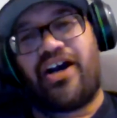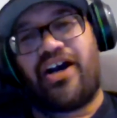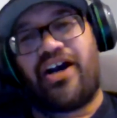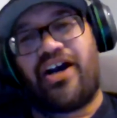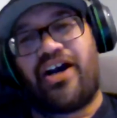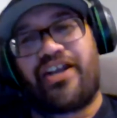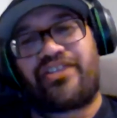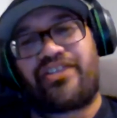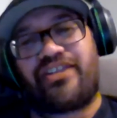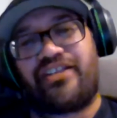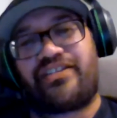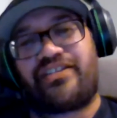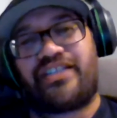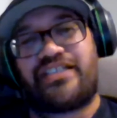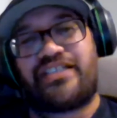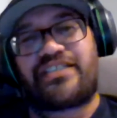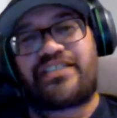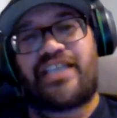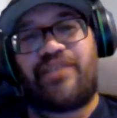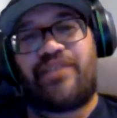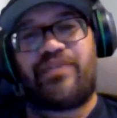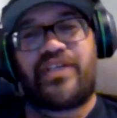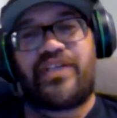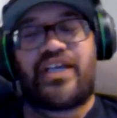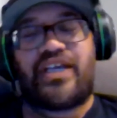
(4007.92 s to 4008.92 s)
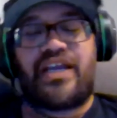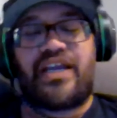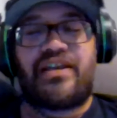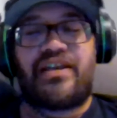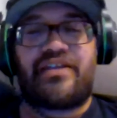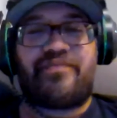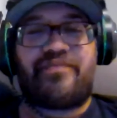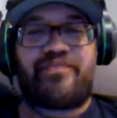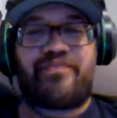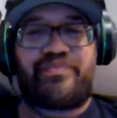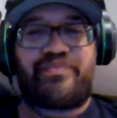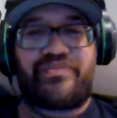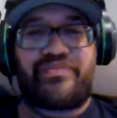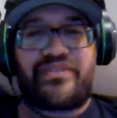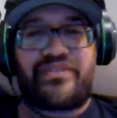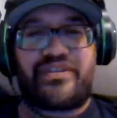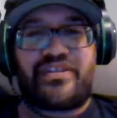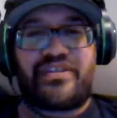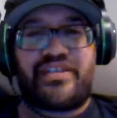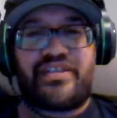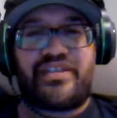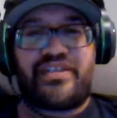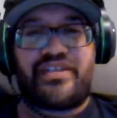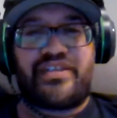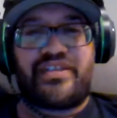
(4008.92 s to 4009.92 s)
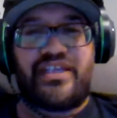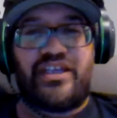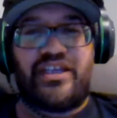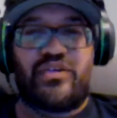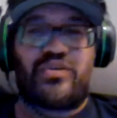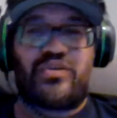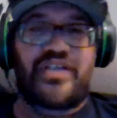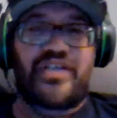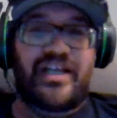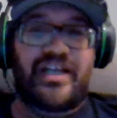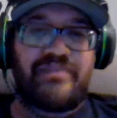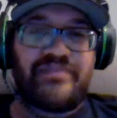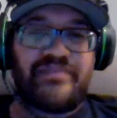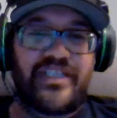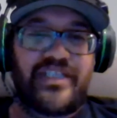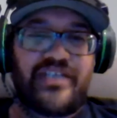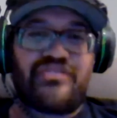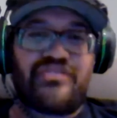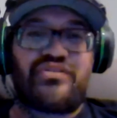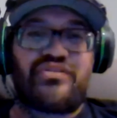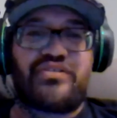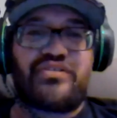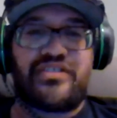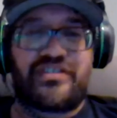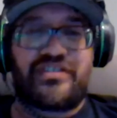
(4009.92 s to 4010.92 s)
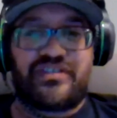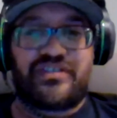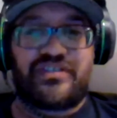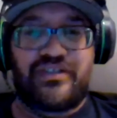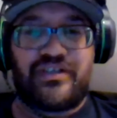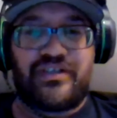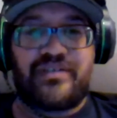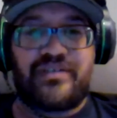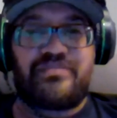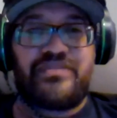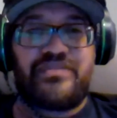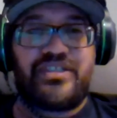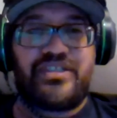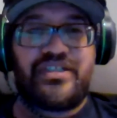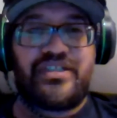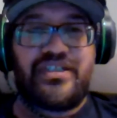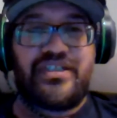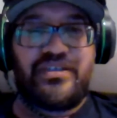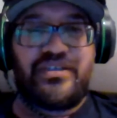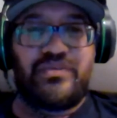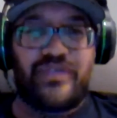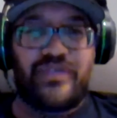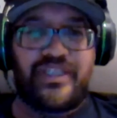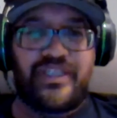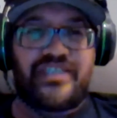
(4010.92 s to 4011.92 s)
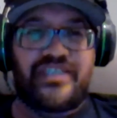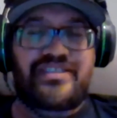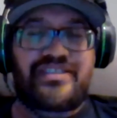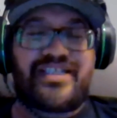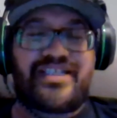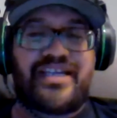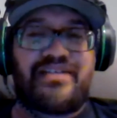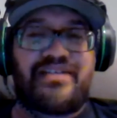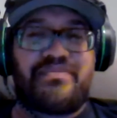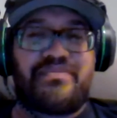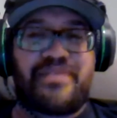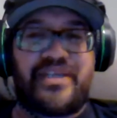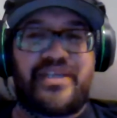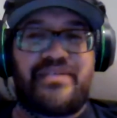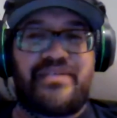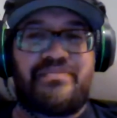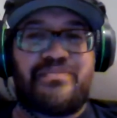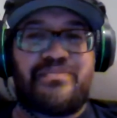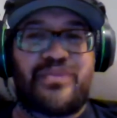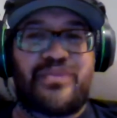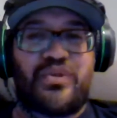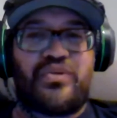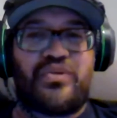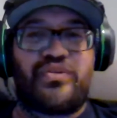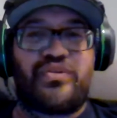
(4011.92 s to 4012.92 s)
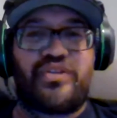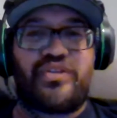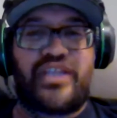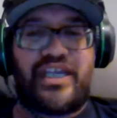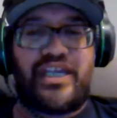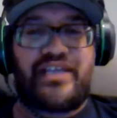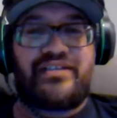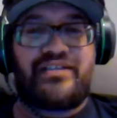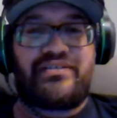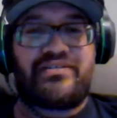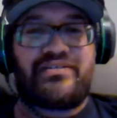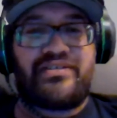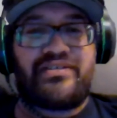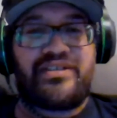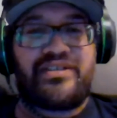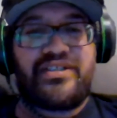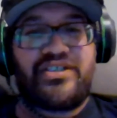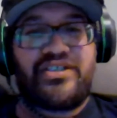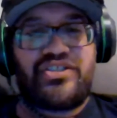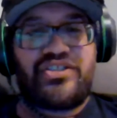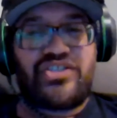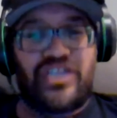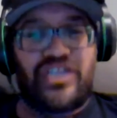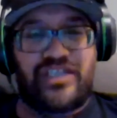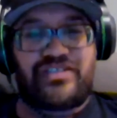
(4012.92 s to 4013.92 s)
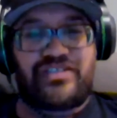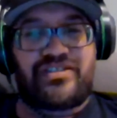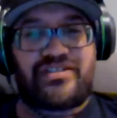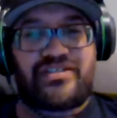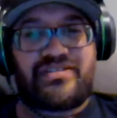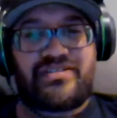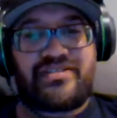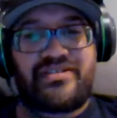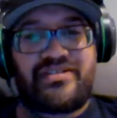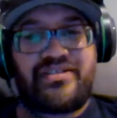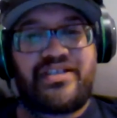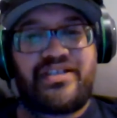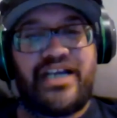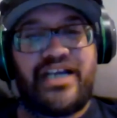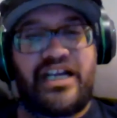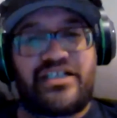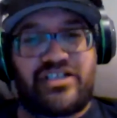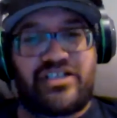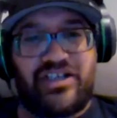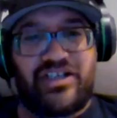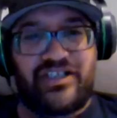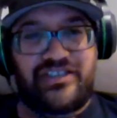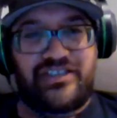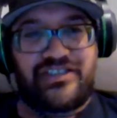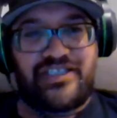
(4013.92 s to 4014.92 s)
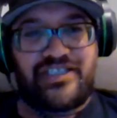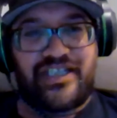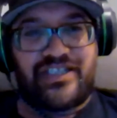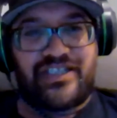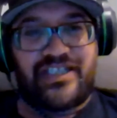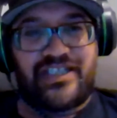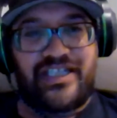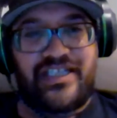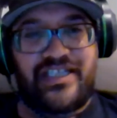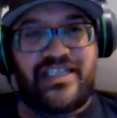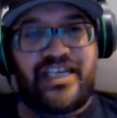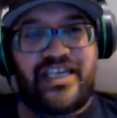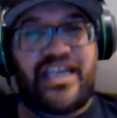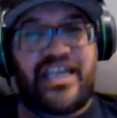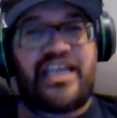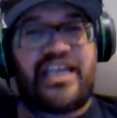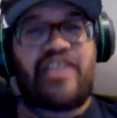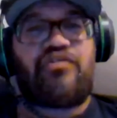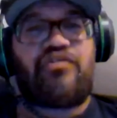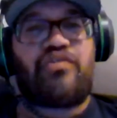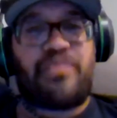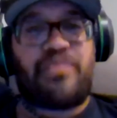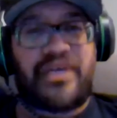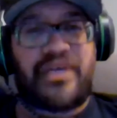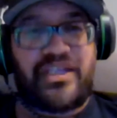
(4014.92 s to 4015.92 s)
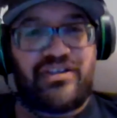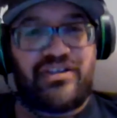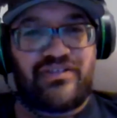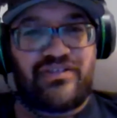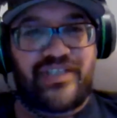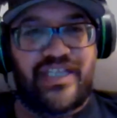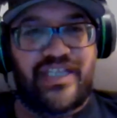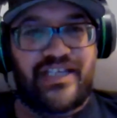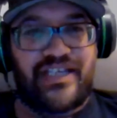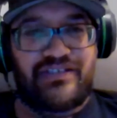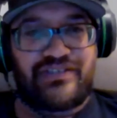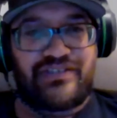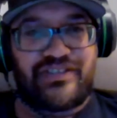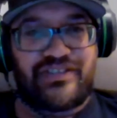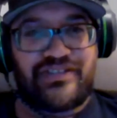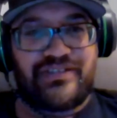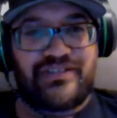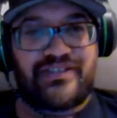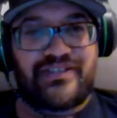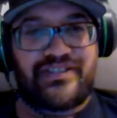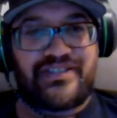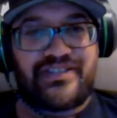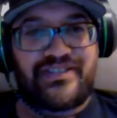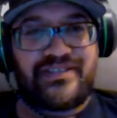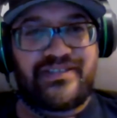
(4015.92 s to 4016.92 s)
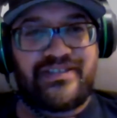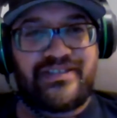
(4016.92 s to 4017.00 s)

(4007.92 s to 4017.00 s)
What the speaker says: I think there's even it'll come down to a time where there's going to be more than just a kaitiaki and everybody on the outsides.